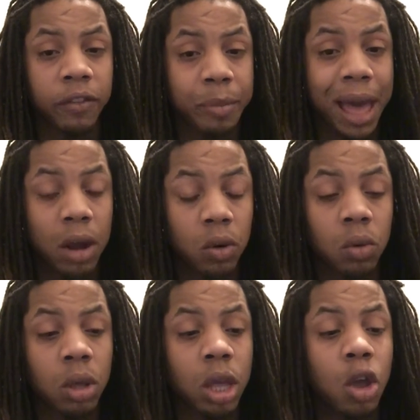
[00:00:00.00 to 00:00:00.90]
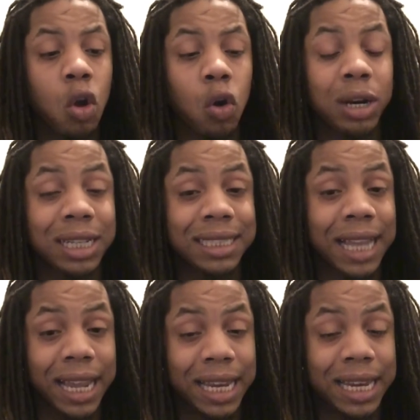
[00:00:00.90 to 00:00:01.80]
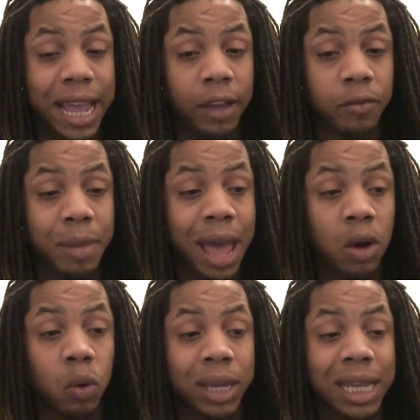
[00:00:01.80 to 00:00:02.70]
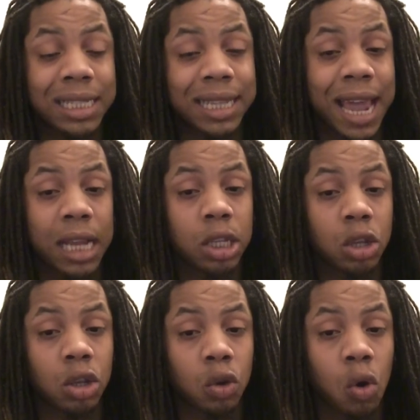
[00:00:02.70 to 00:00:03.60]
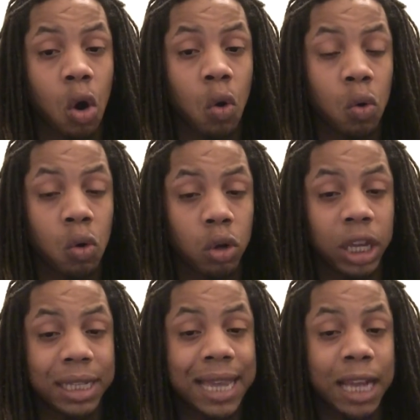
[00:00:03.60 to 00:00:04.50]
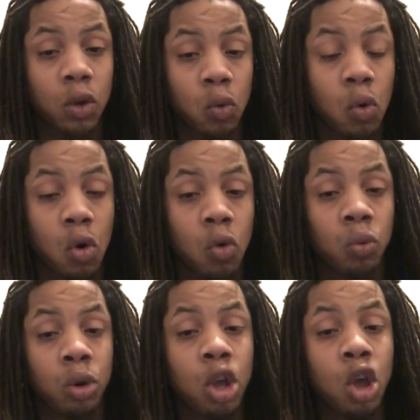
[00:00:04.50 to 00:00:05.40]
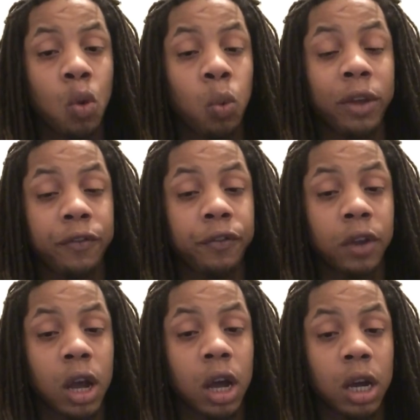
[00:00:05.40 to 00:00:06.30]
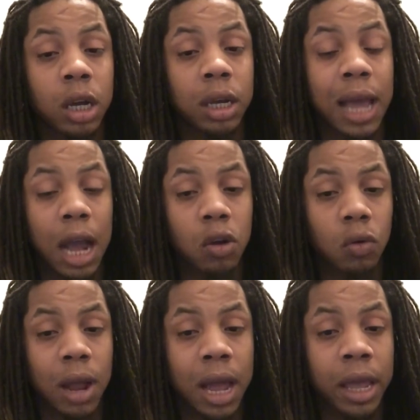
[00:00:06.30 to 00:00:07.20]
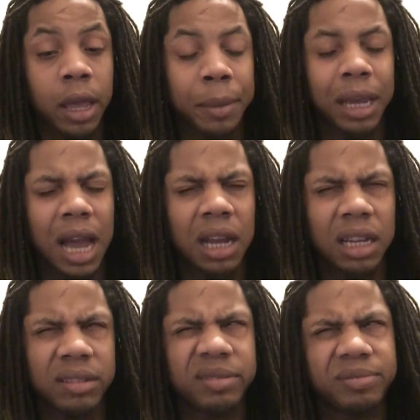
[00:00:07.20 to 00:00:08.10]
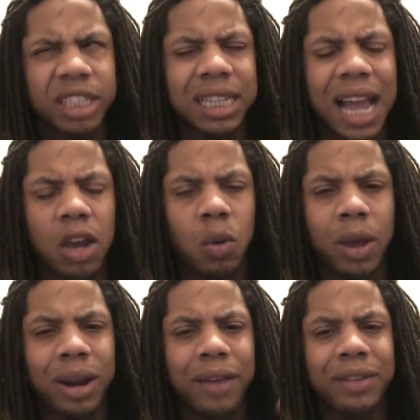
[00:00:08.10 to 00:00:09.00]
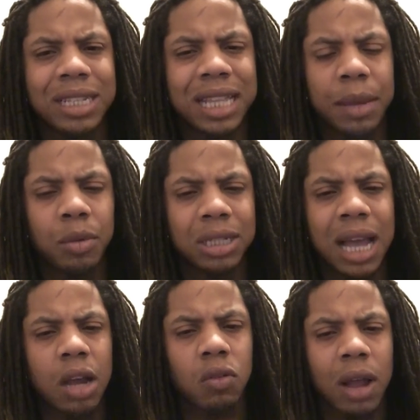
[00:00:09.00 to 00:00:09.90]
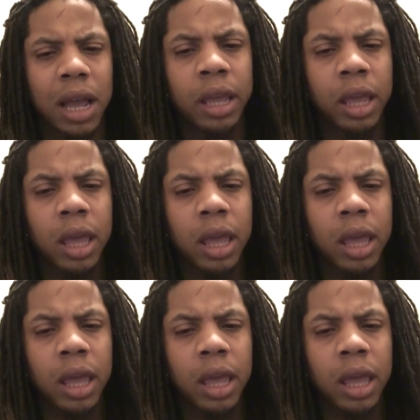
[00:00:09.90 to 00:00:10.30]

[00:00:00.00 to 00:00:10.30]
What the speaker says: battle. On the second day of battle, he attacked Uhon with Gakure, whatever his name was, Gakurai.